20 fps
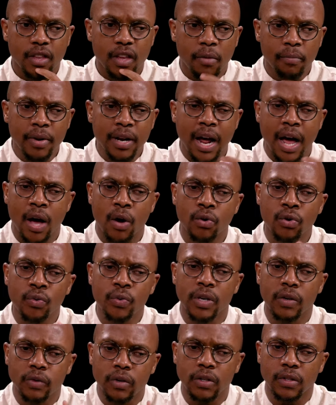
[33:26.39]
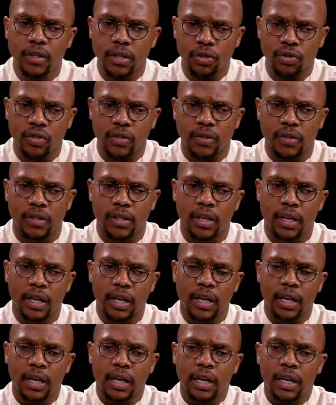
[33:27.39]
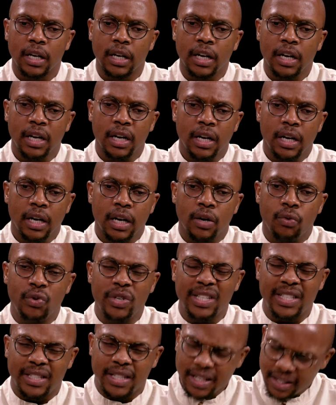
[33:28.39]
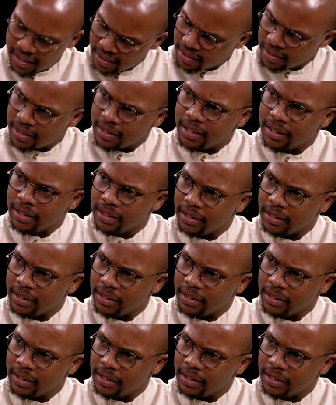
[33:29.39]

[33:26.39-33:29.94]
But how do we researchers resist?